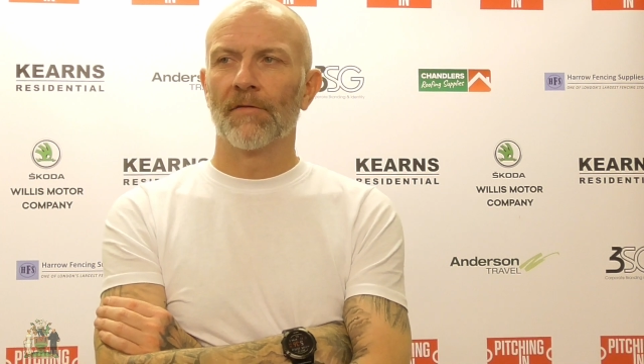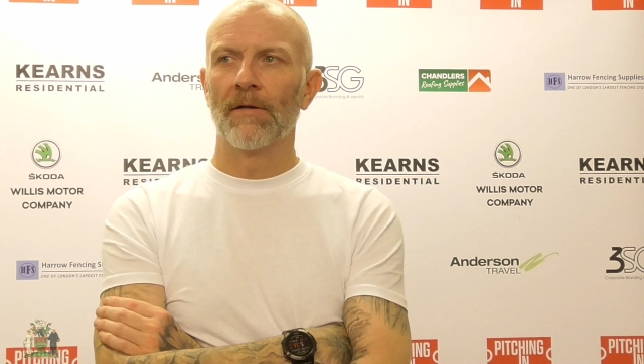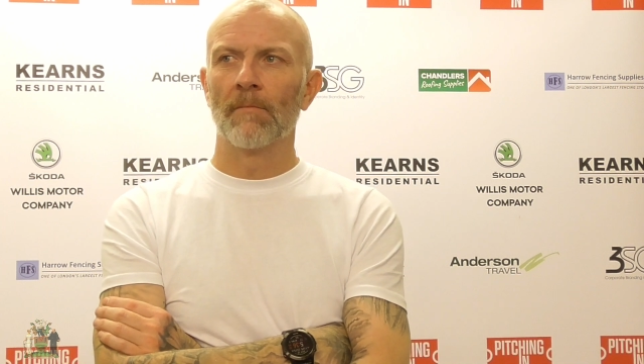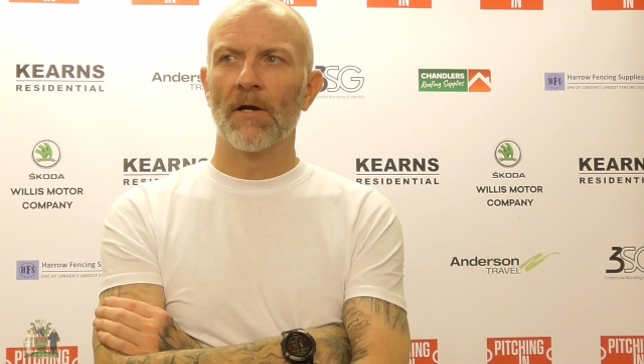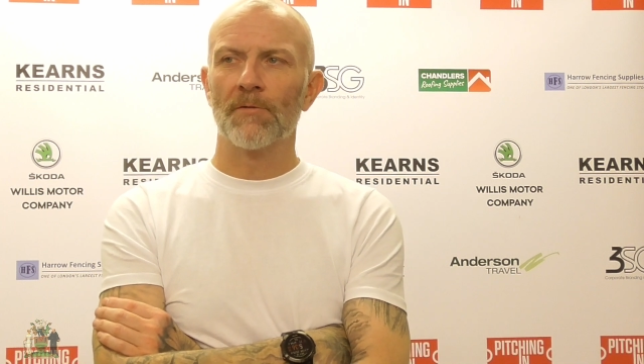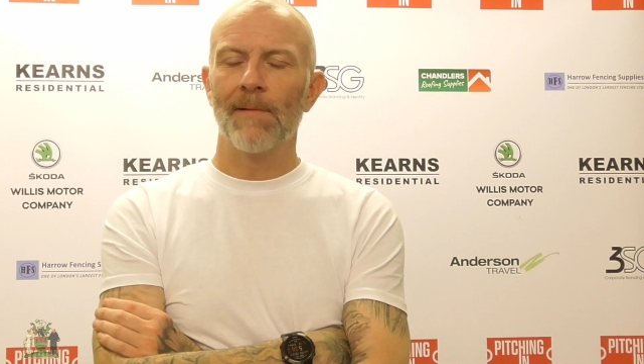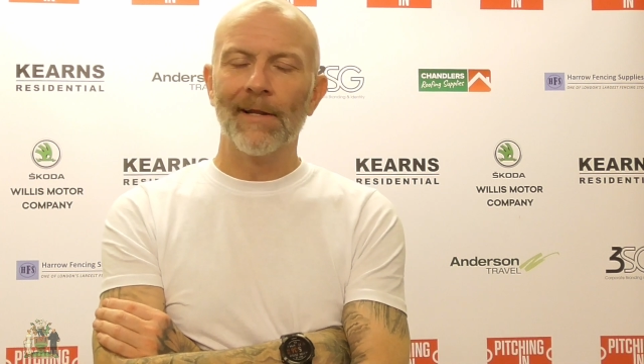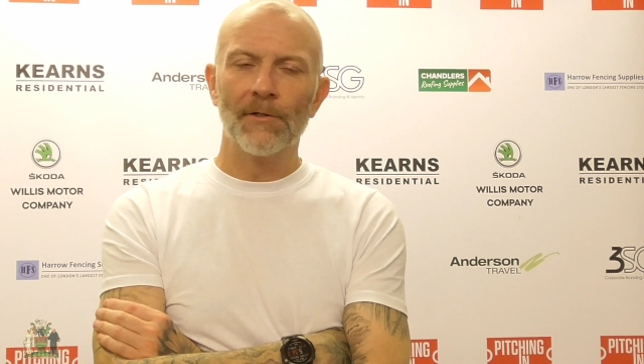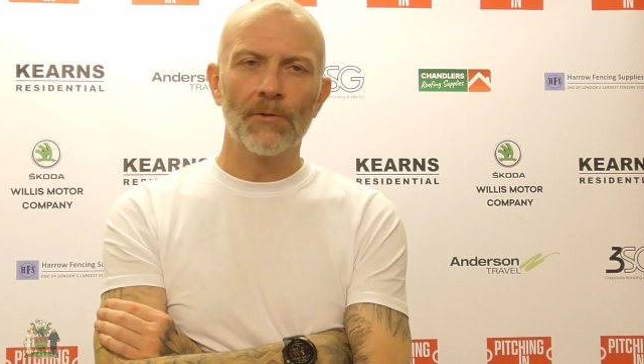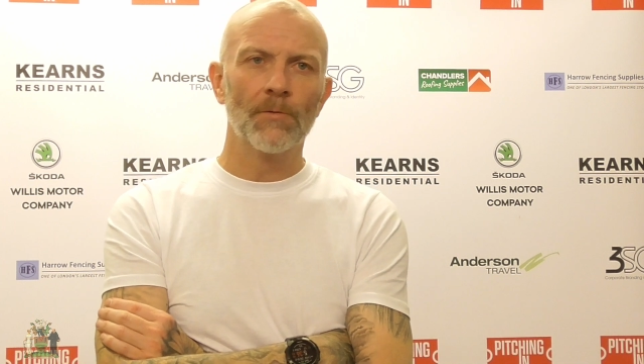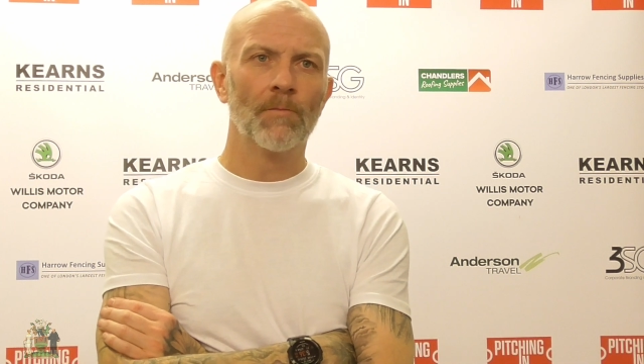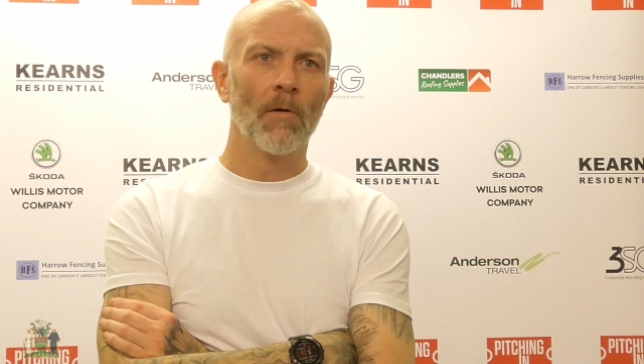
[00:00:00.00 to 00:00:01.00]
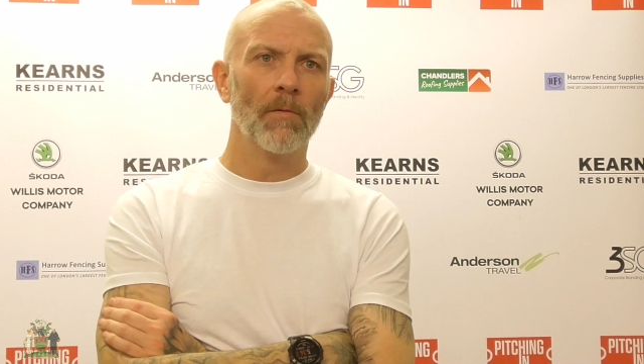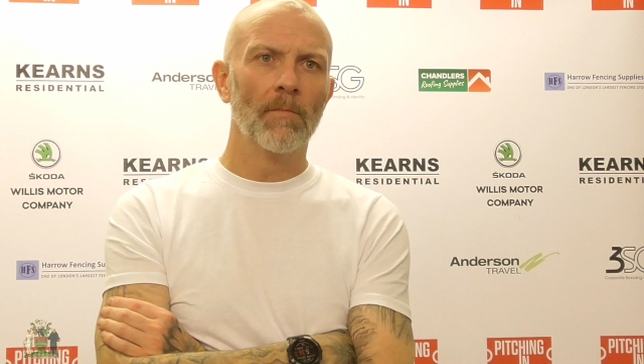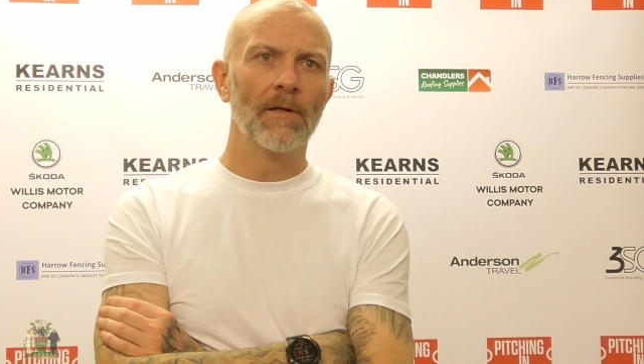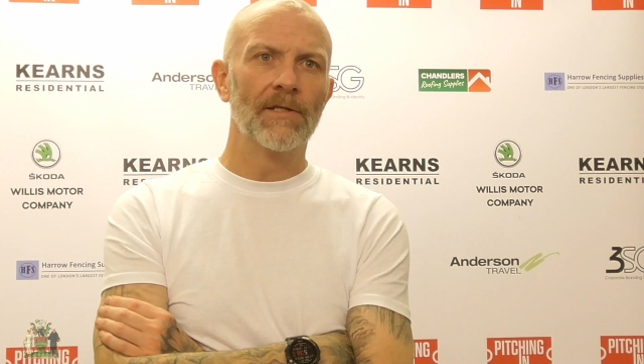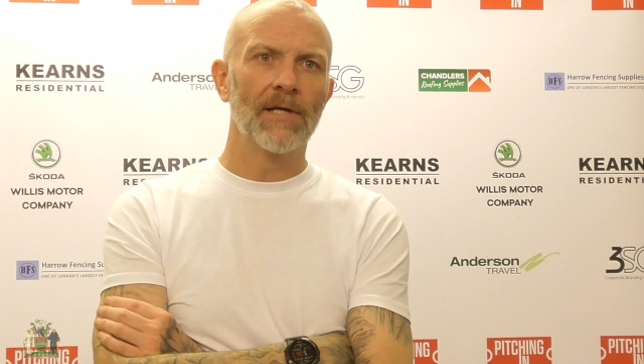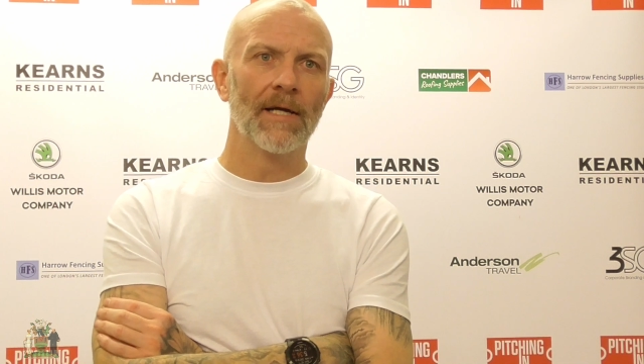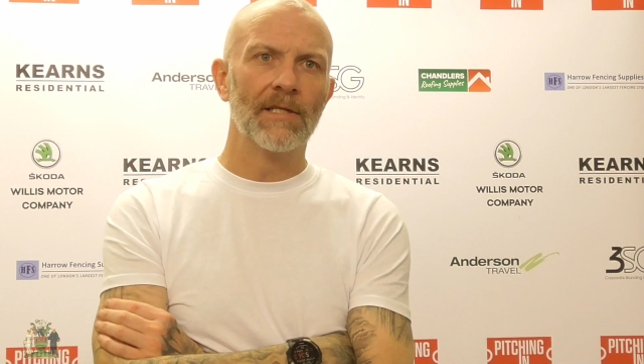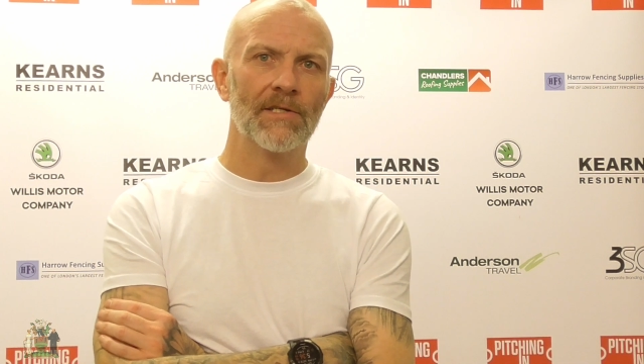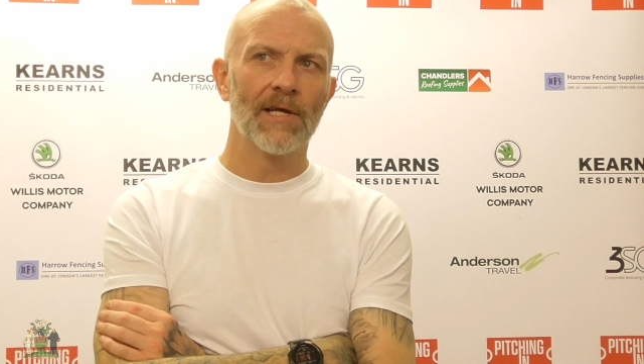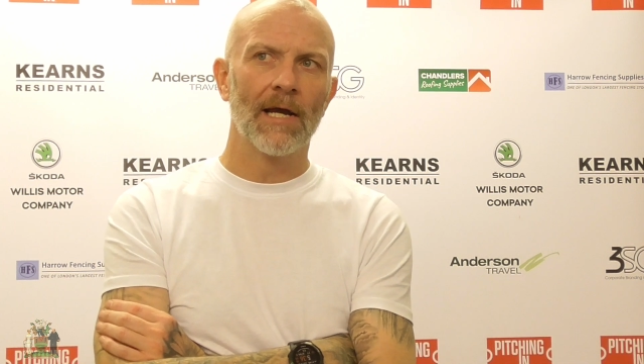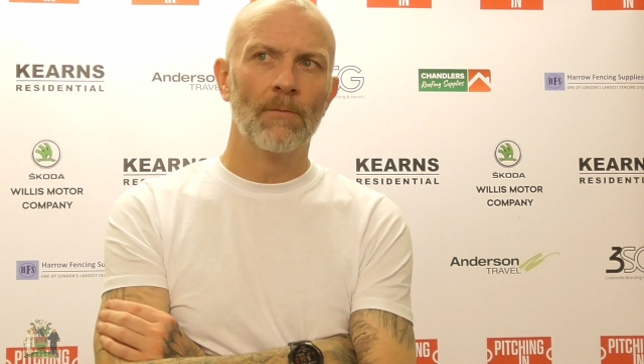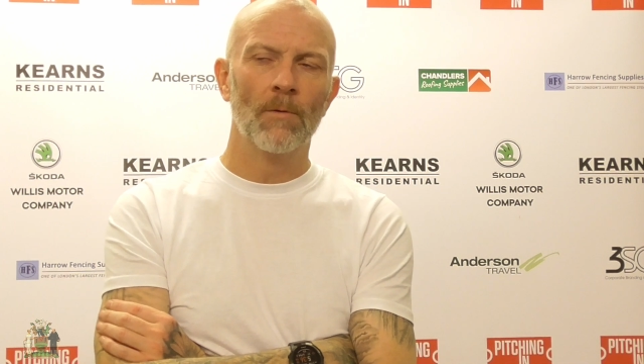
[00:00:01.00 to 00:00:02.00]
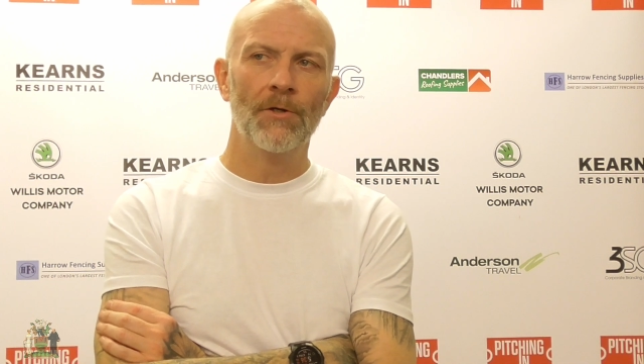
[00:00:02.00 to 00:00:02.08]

think most managers would probably say the same.